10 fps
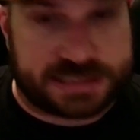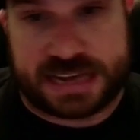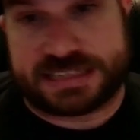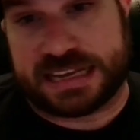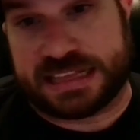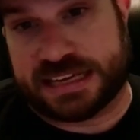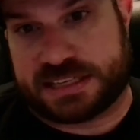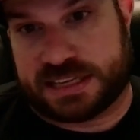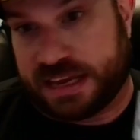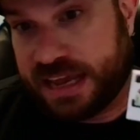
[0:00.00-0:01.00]
say this,
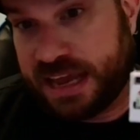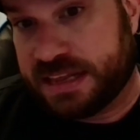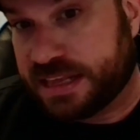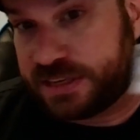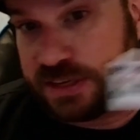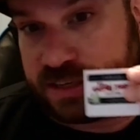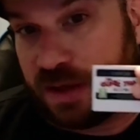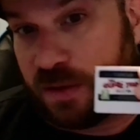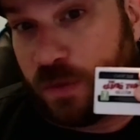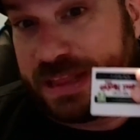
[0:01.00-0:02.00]
again, this is
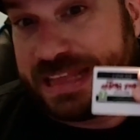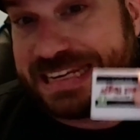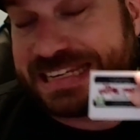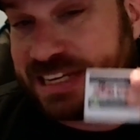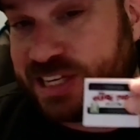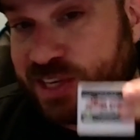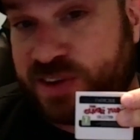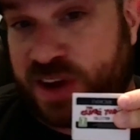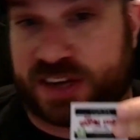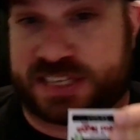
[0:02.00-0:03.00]
one of the discontinued
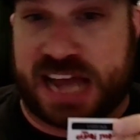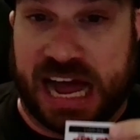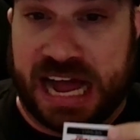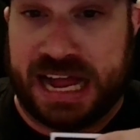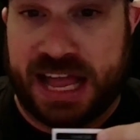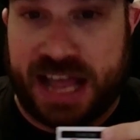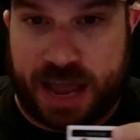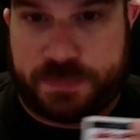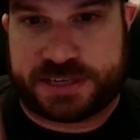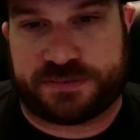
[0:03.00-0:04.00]
carts. Aha! I
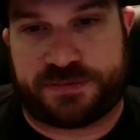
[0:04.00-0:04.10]
picked it for a